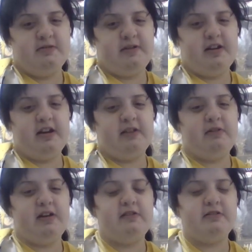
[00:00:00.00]
Like
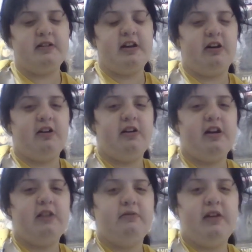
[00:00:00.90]
we have to get
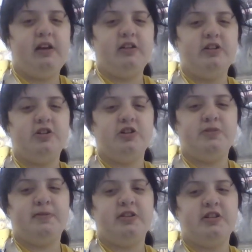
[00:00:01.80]
going. We the show's
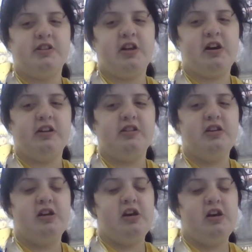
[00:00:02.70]
about to start.
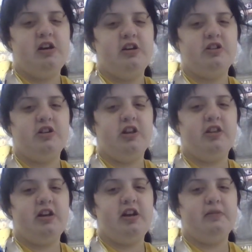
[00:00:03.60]
Sure
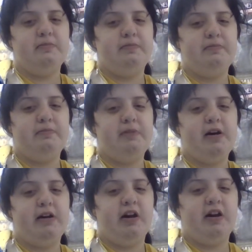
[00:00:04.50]
thing.
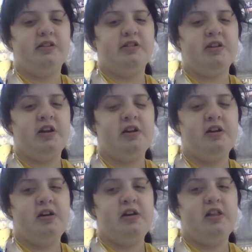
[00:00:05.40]
Bye, guys.
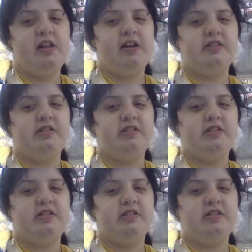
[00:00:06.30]
That's